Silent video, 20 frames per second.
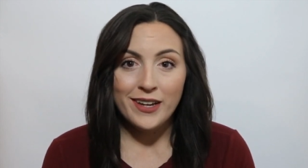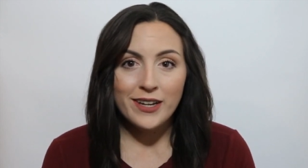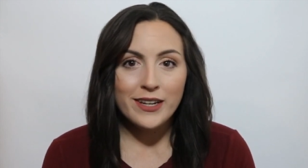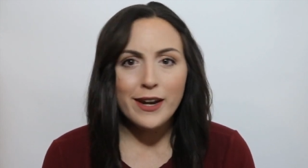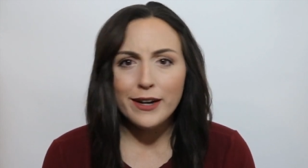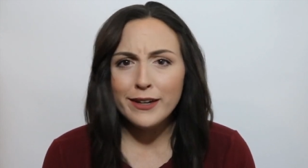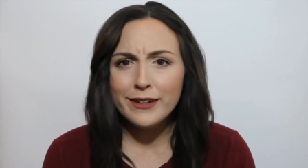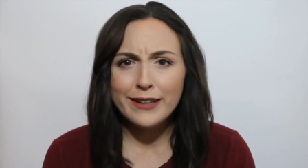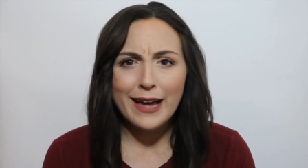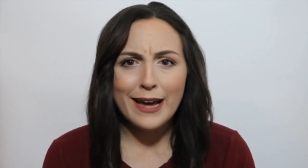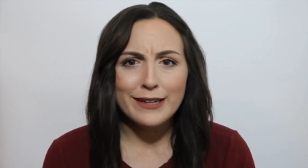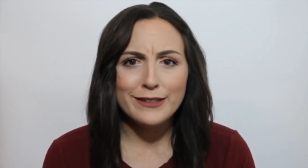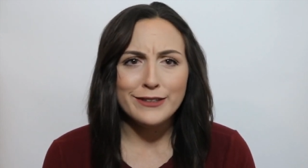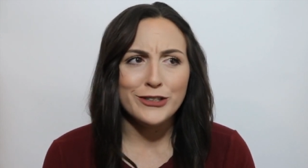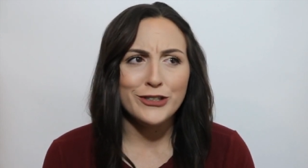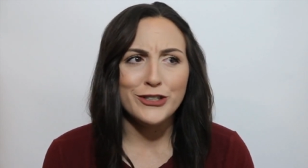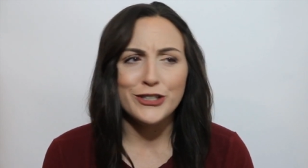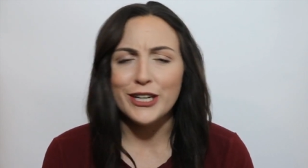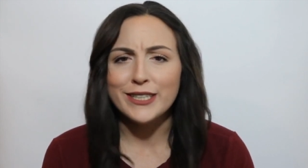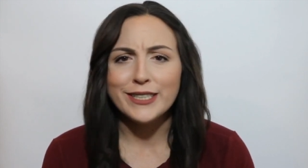None of
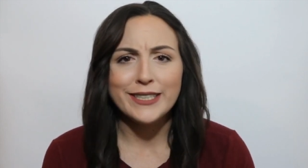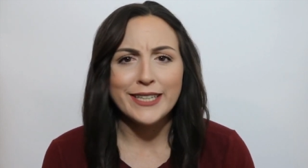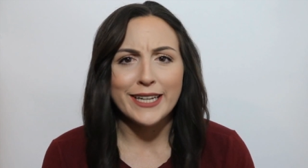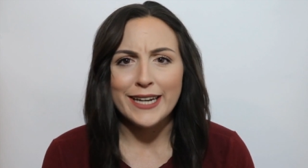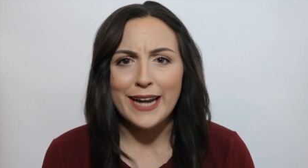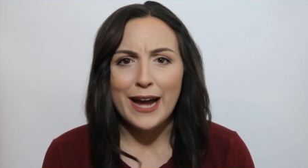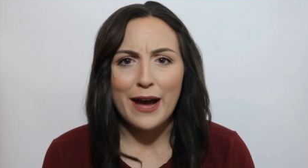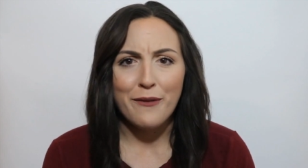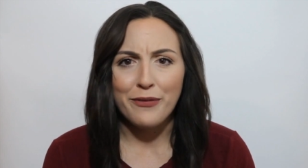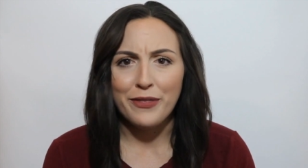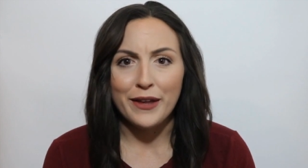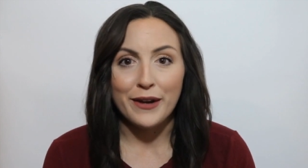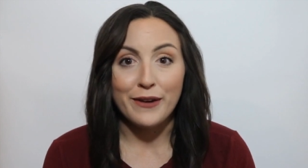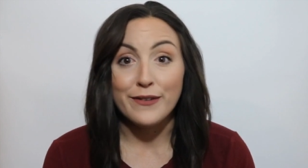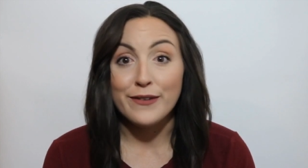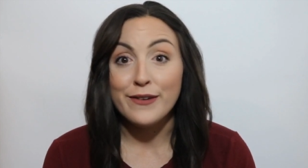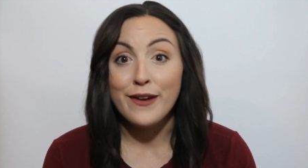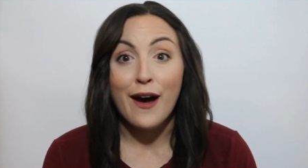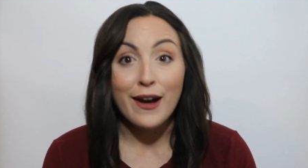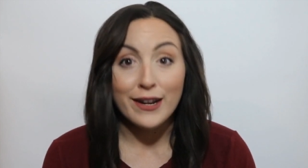that just get out
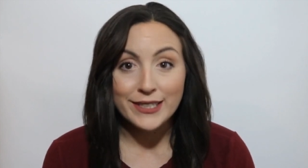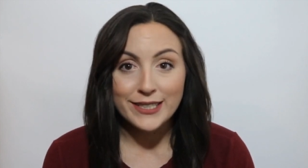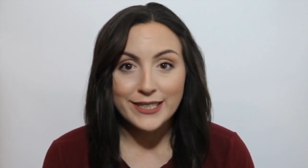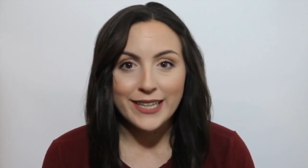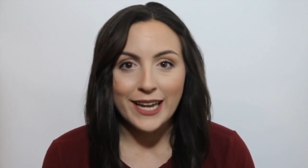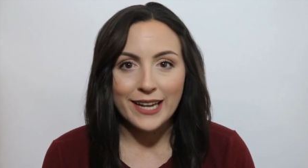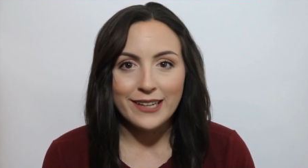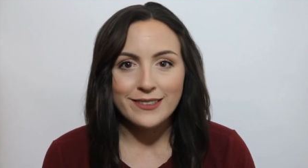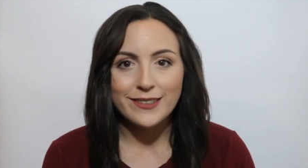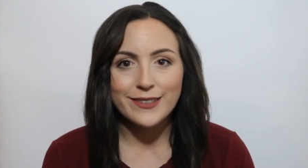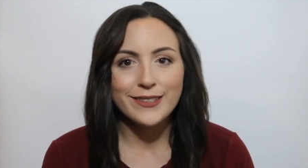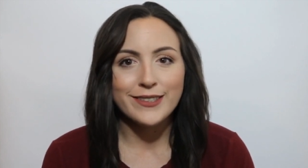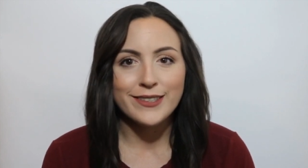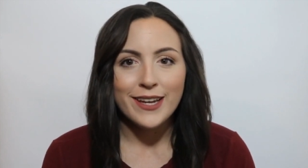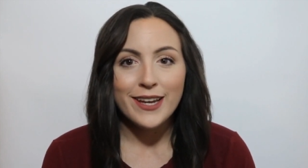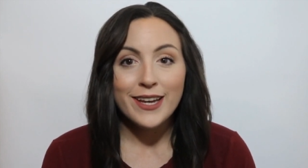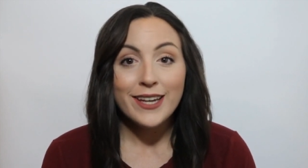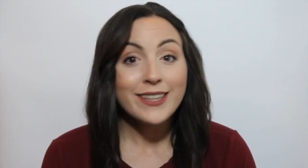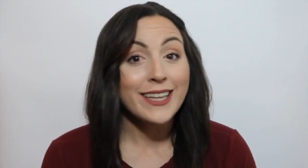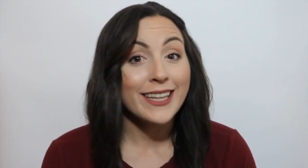there
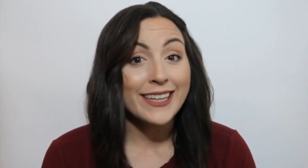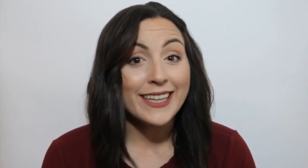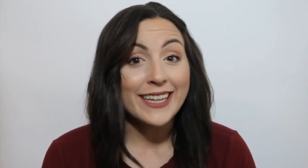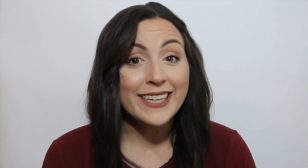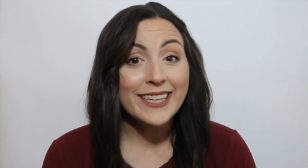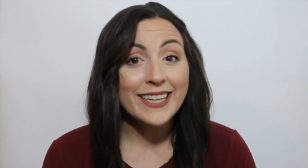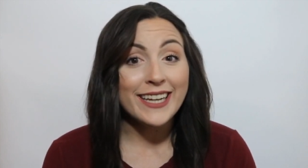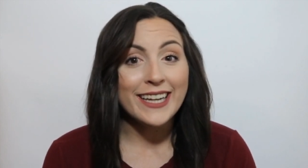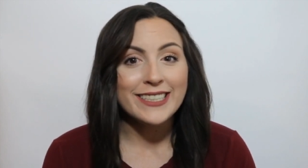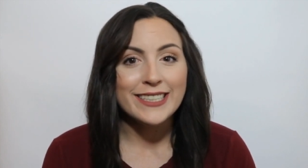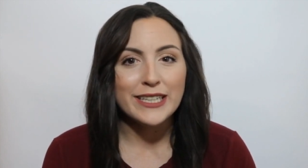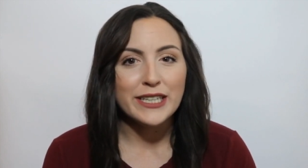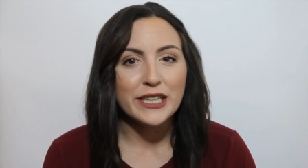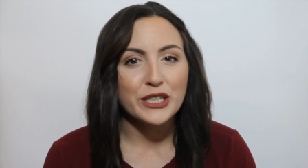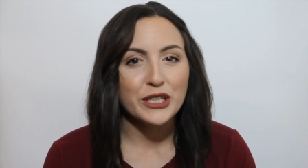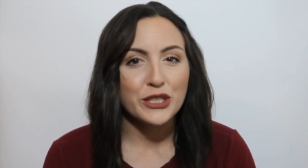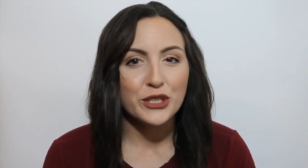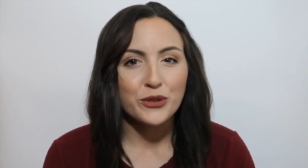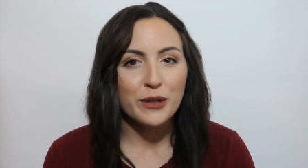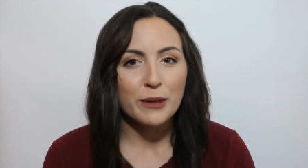nonsense. The link is in
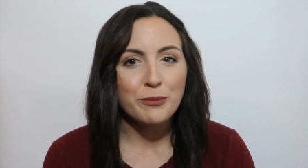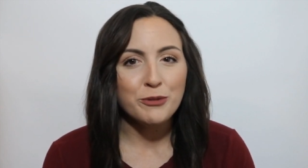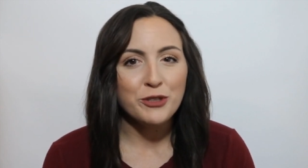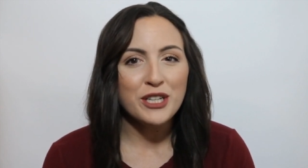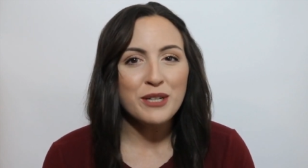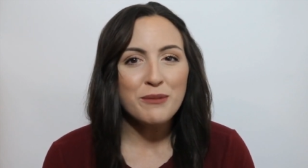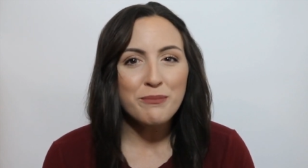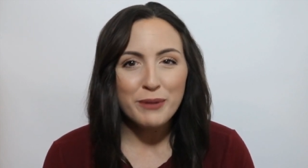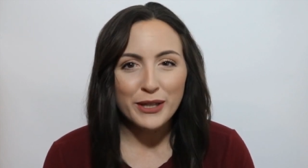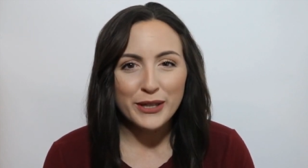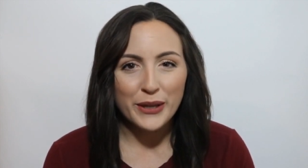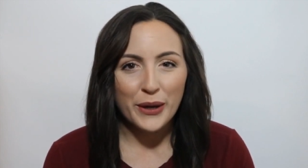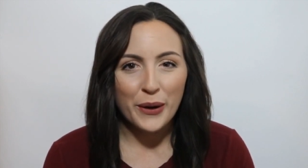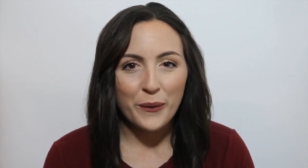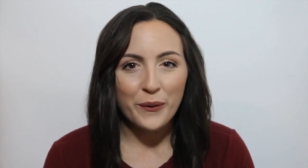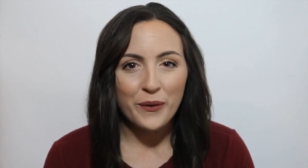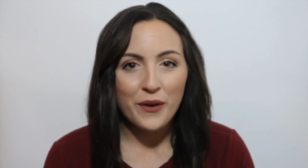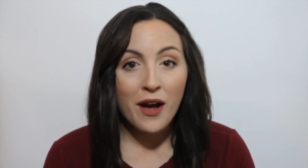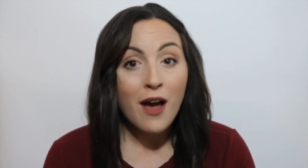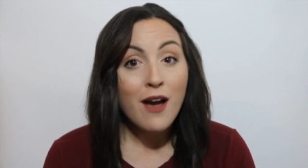the description
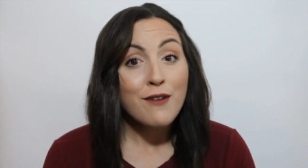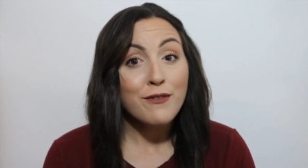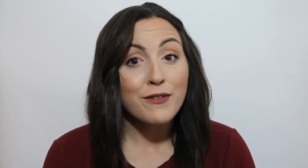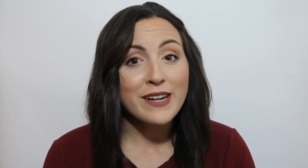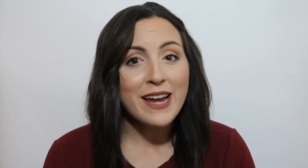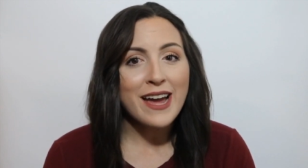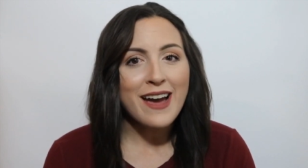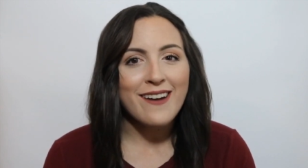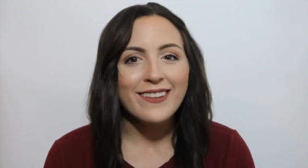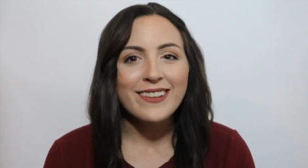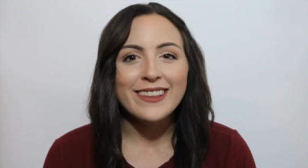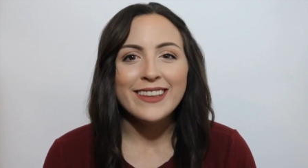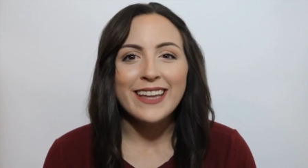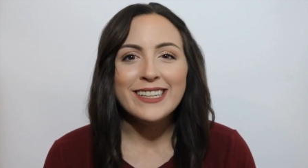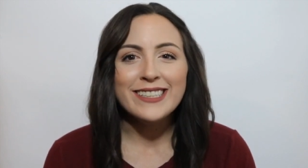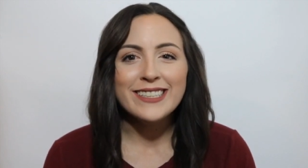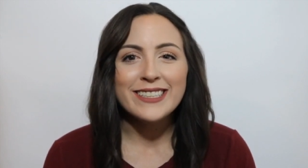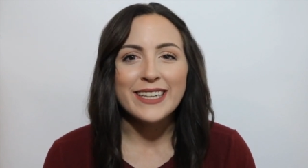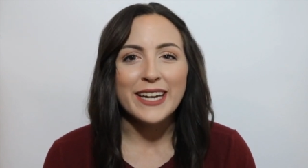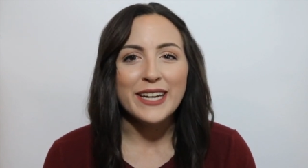below. For now,
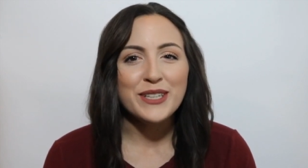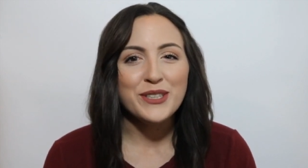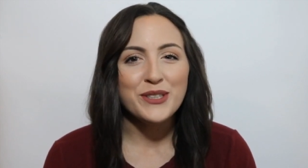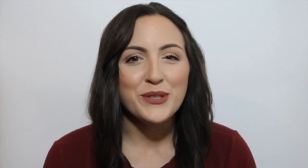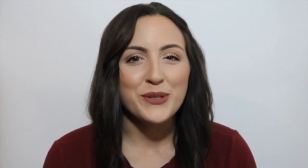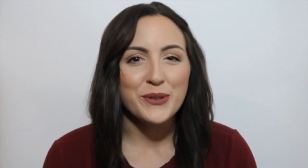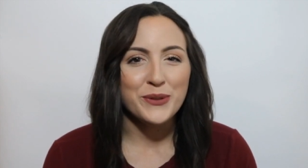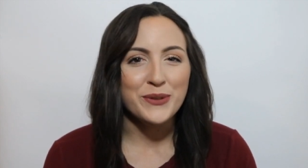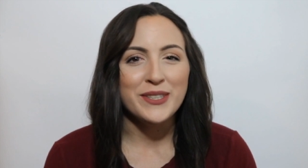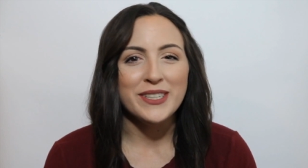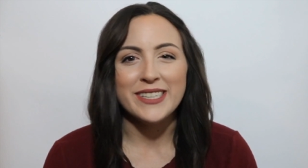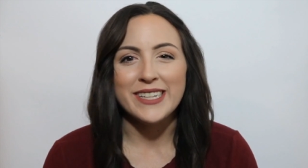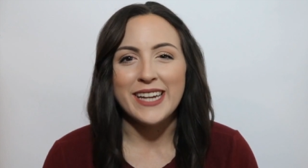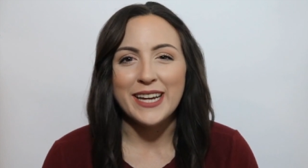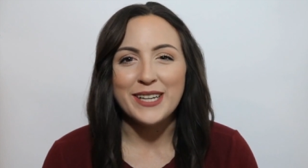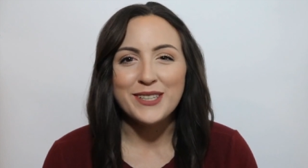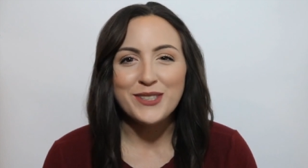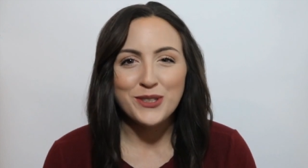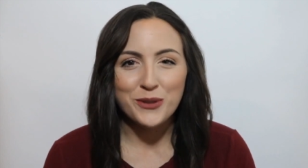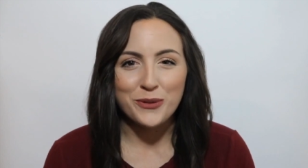let's get to
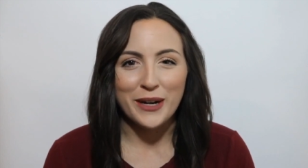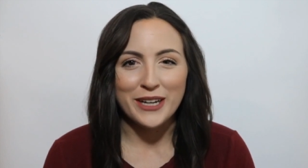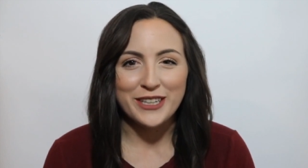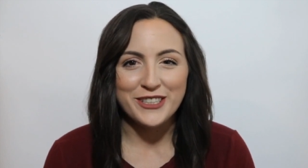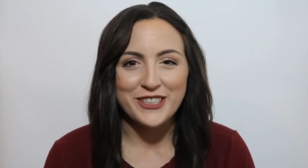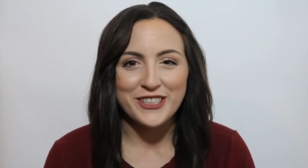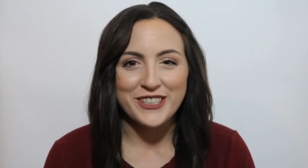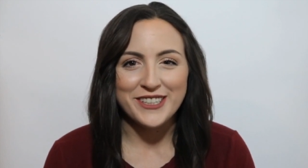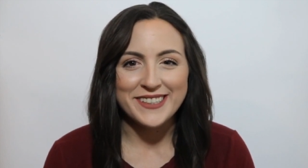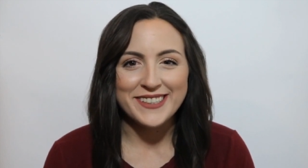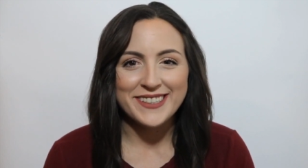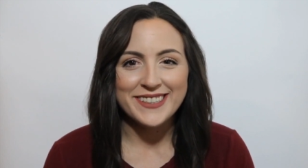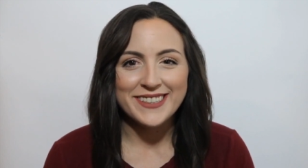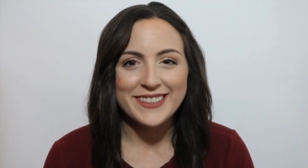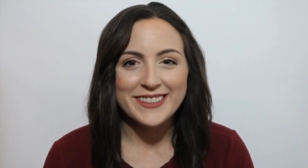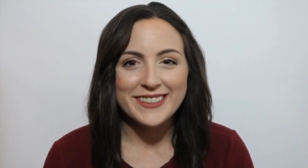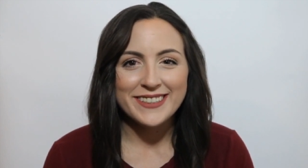today's question.